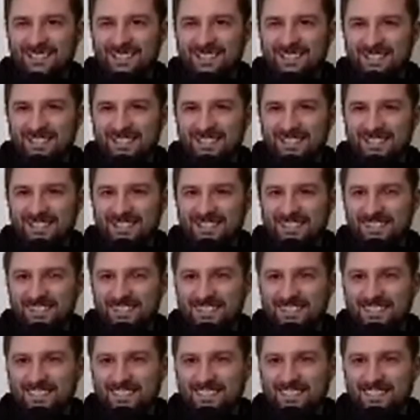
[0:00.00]

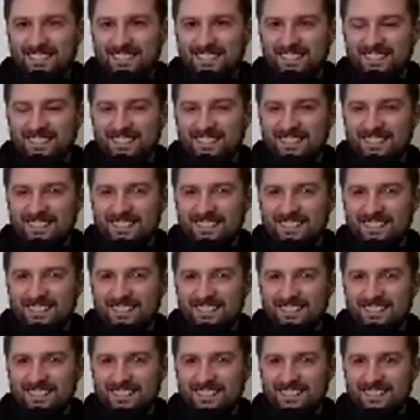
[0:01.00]

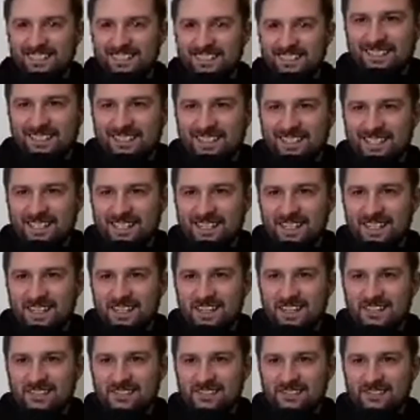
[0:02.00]

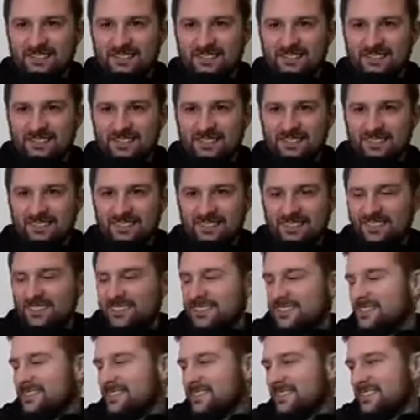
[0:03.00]

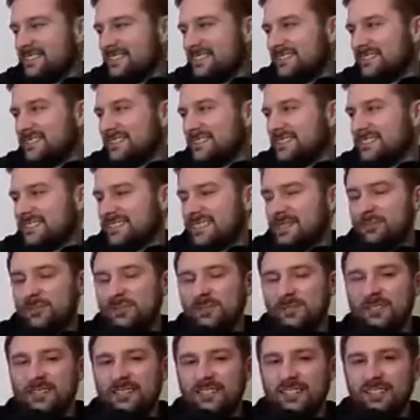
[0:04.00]

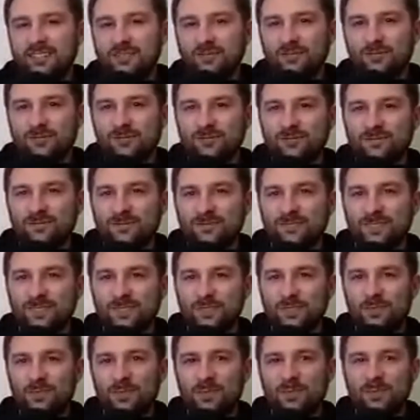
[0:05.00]

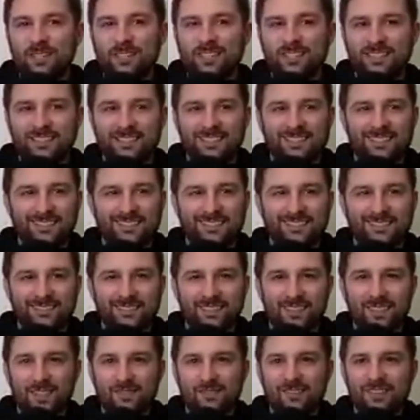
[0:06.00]

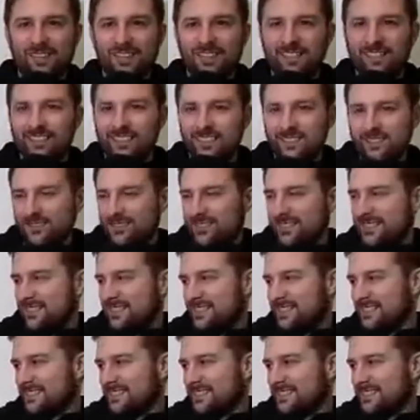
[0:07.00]
(silent)